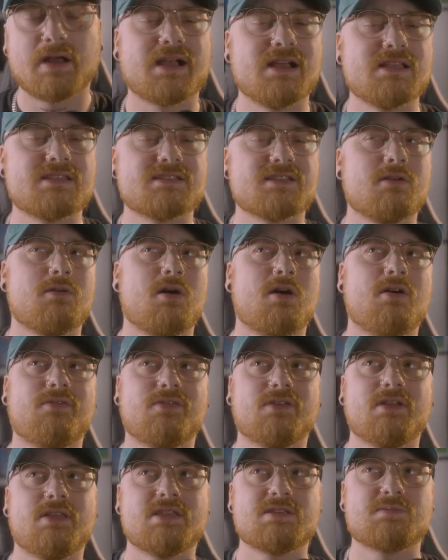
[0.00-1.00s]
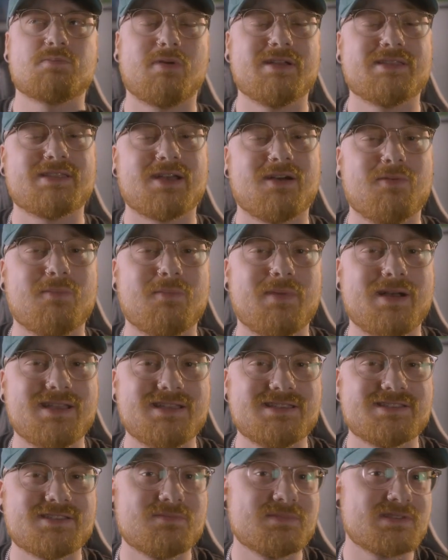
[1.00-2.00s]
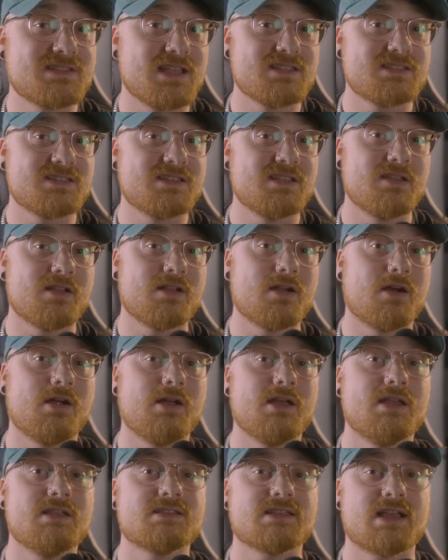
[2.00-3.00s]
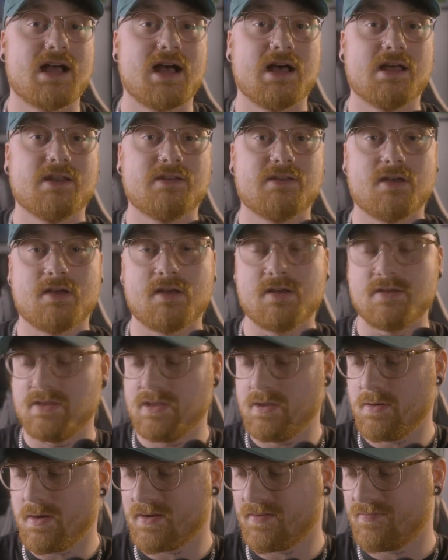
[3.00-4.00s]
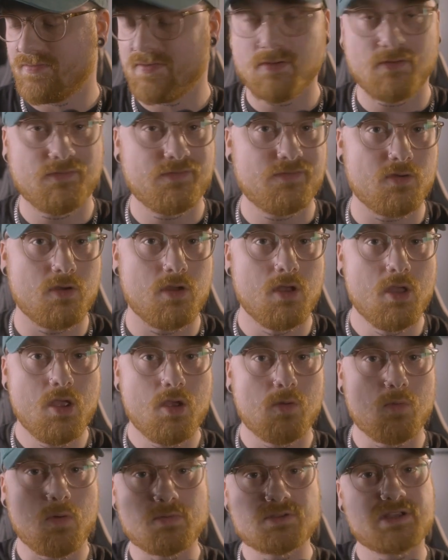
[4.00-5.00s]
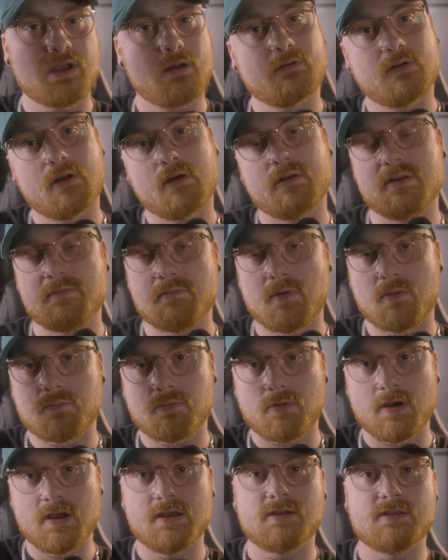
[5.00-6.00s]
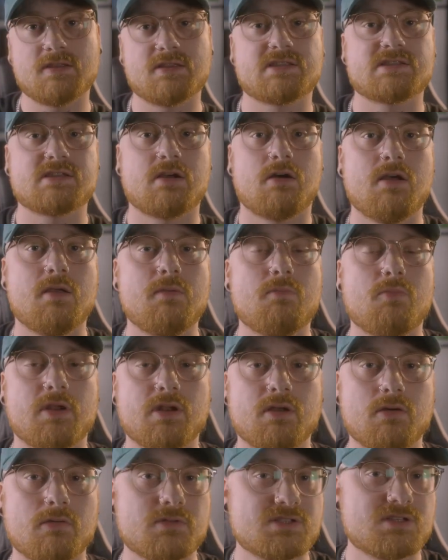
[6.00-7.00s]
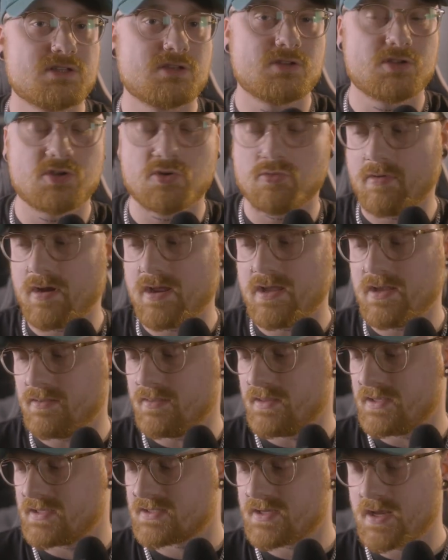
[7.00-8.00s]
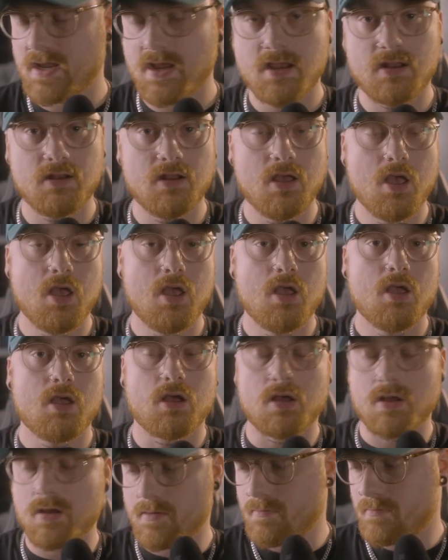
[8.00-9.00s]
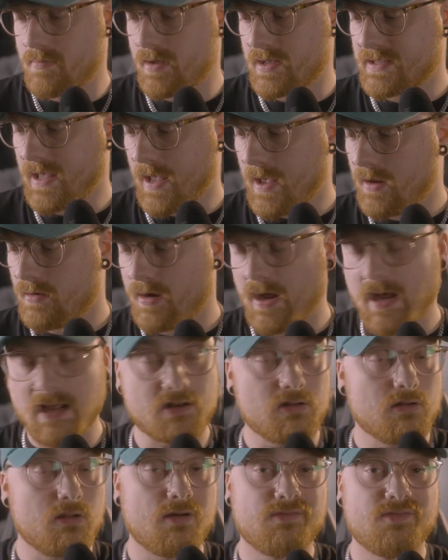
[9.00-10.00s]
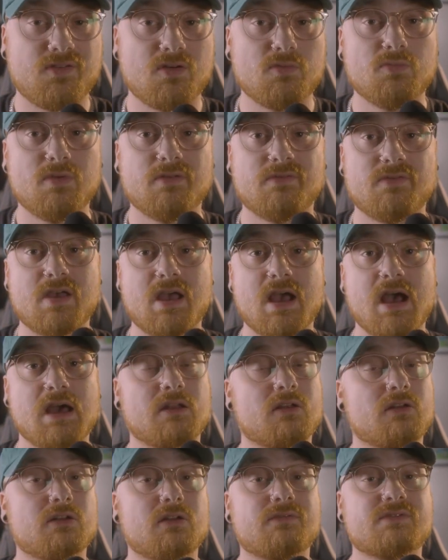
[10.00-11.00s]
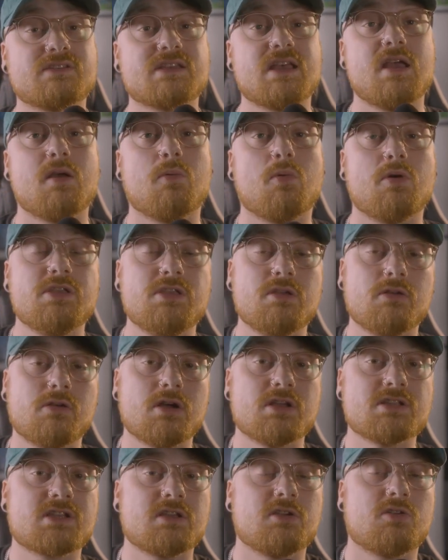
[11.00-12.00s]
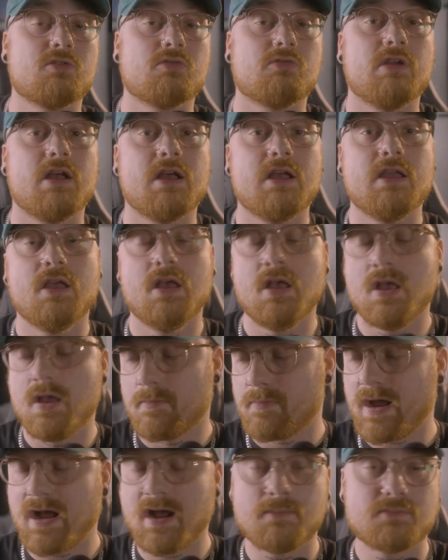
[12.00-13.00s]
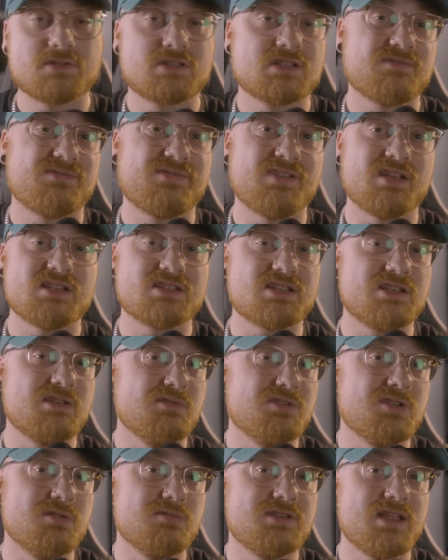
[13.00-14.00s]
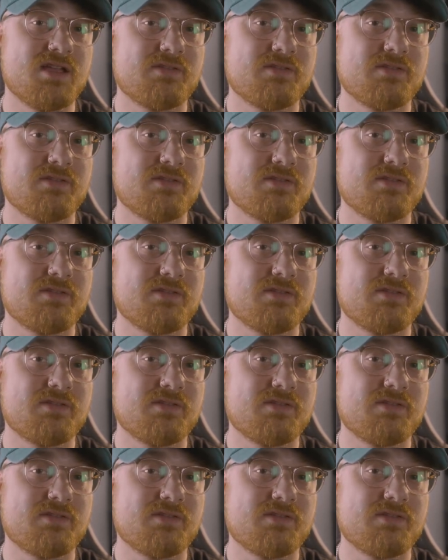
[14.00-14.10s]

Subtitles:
Okay, so hopefully this breakdown made some sense to you guys, and you had a feel for what was going on in my brain at the time when I was creating this scene. Again, I had a lot of fun with it, and I'd love to hear what you guys can create, perhaps things that you do